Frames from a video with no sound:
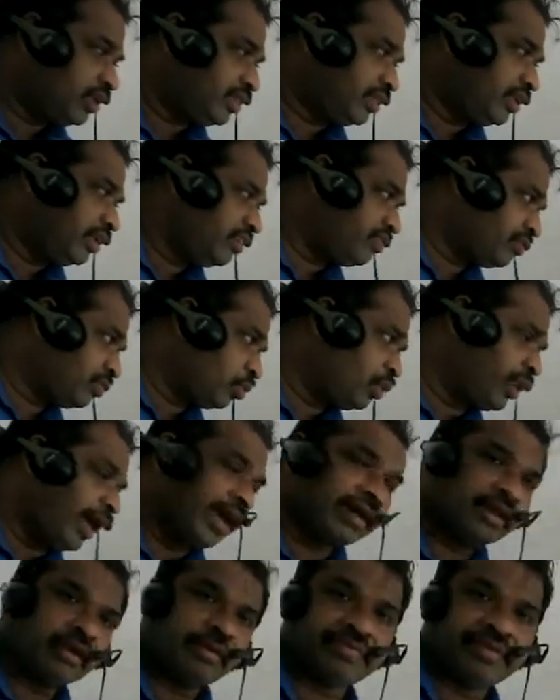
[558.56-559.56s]
these two
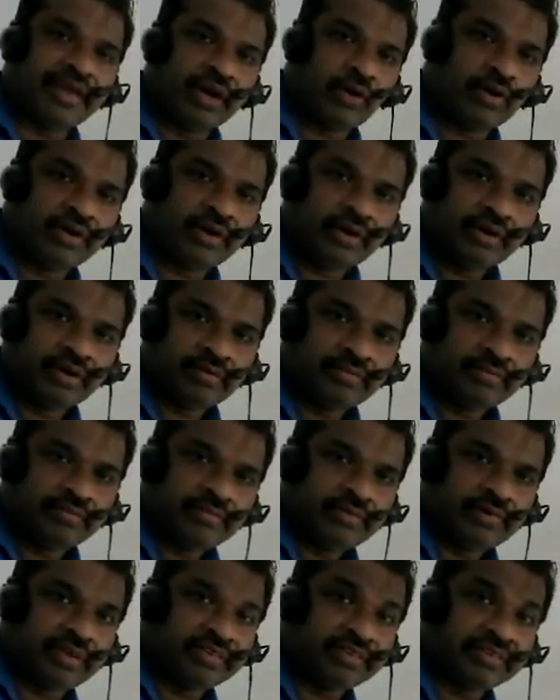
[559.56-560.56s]
diagrams are not
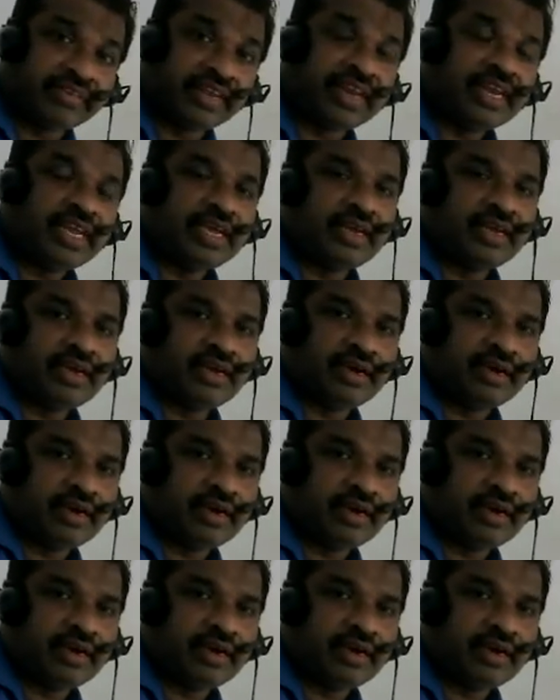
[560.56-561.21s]
necessary.